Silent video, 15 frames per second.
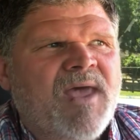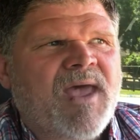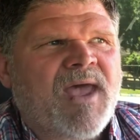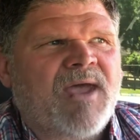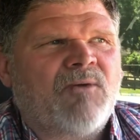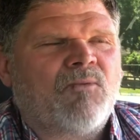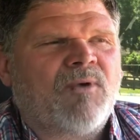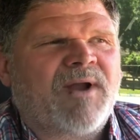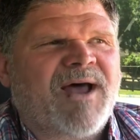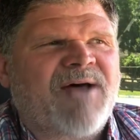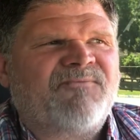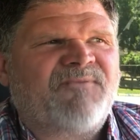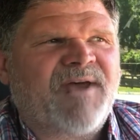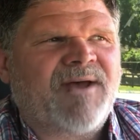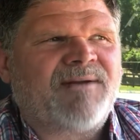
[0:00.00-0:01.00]
And what I
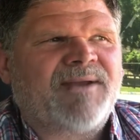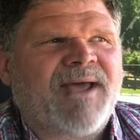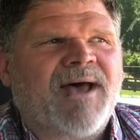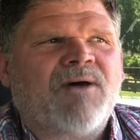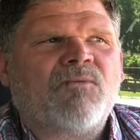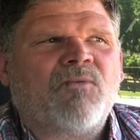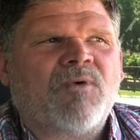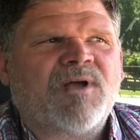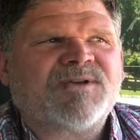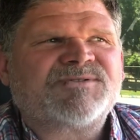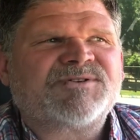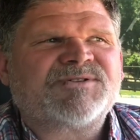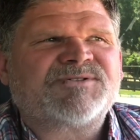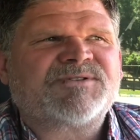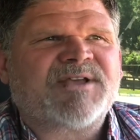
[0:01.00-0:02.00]
found out was
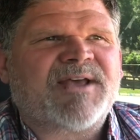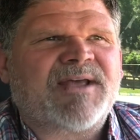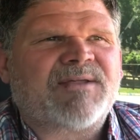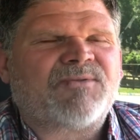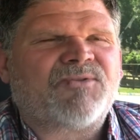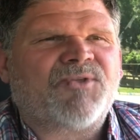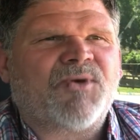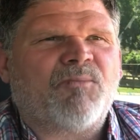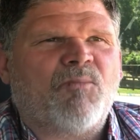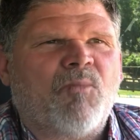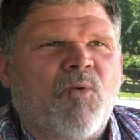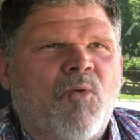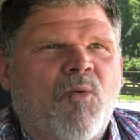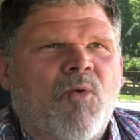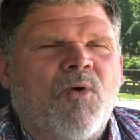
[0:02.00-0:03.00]
is that the
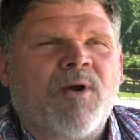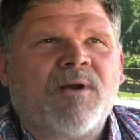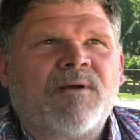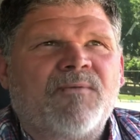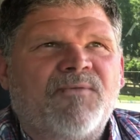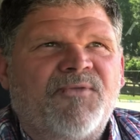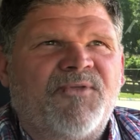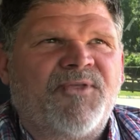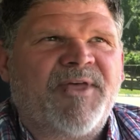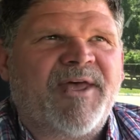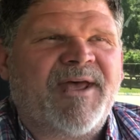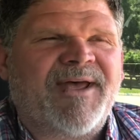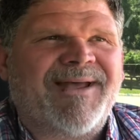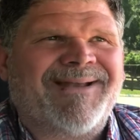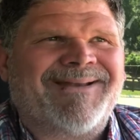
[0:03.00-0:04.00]
more
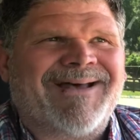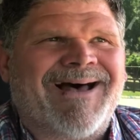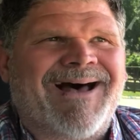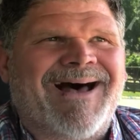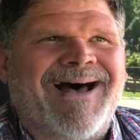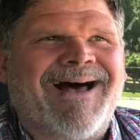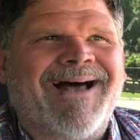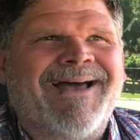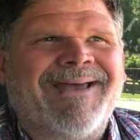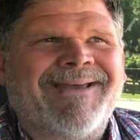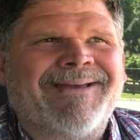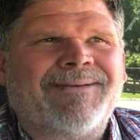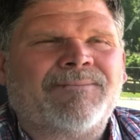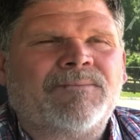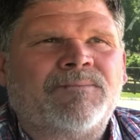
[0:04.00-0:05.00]
that
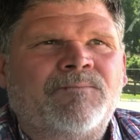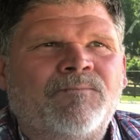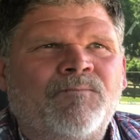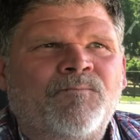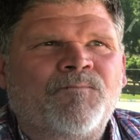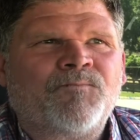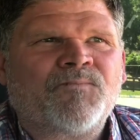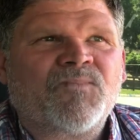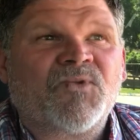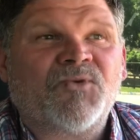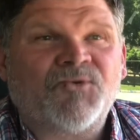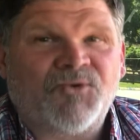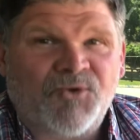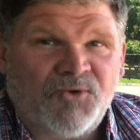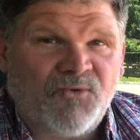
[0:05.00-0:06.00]
I
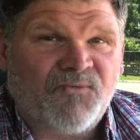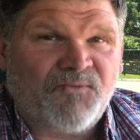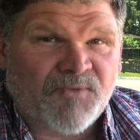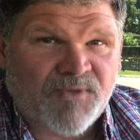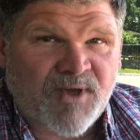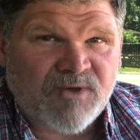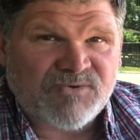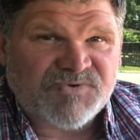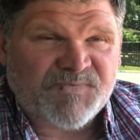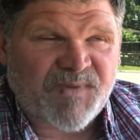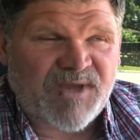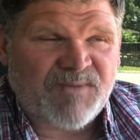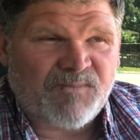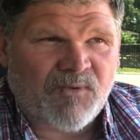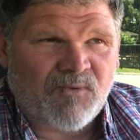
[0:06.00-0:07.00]
do for those
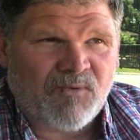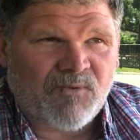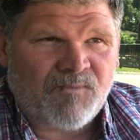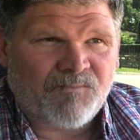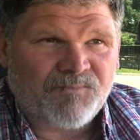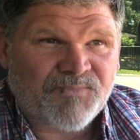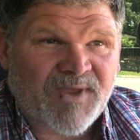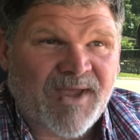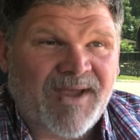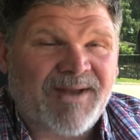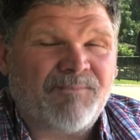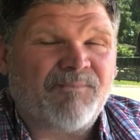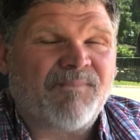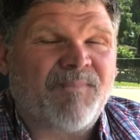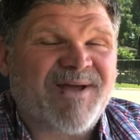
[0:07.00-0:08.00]
people,
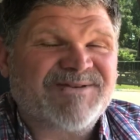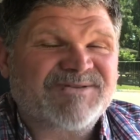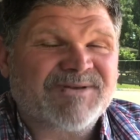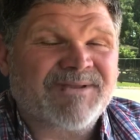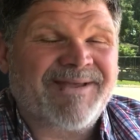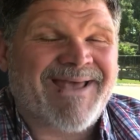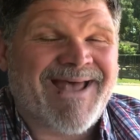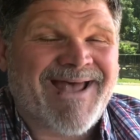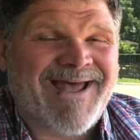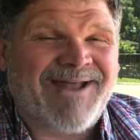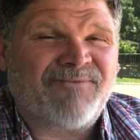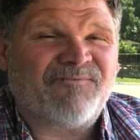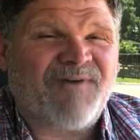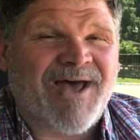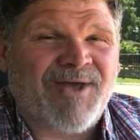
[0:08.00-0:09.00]
and basically
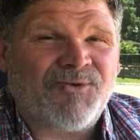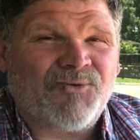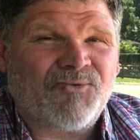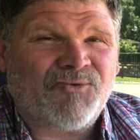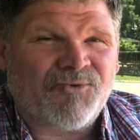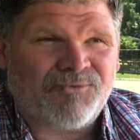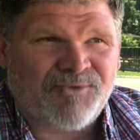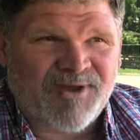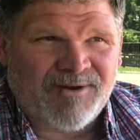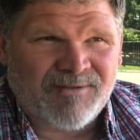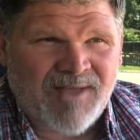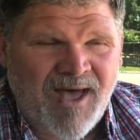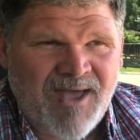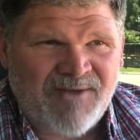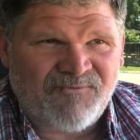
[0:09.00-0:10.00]
add value to their
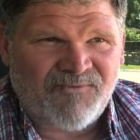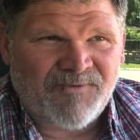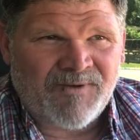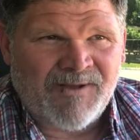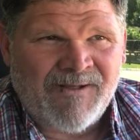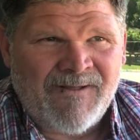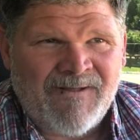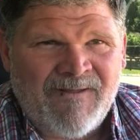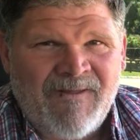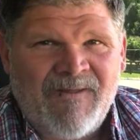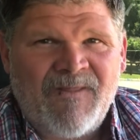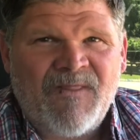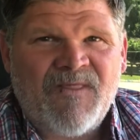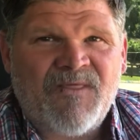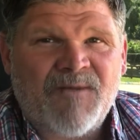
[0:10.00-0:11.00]
life,
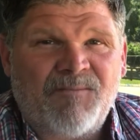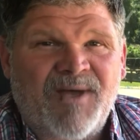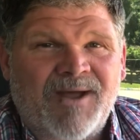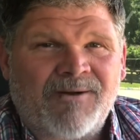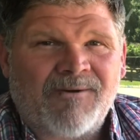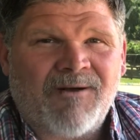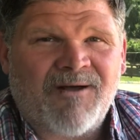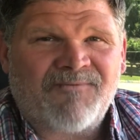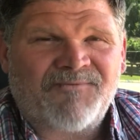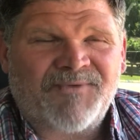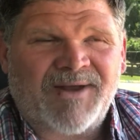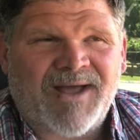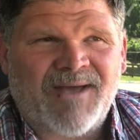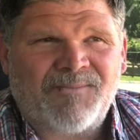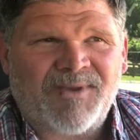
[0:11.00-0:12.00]
the better off
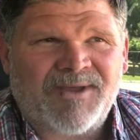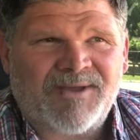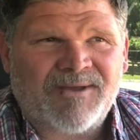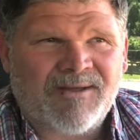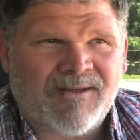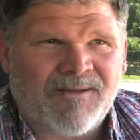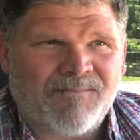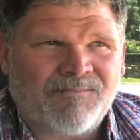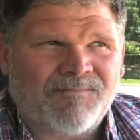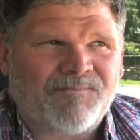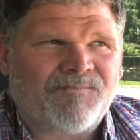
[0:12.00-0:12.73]
that I become.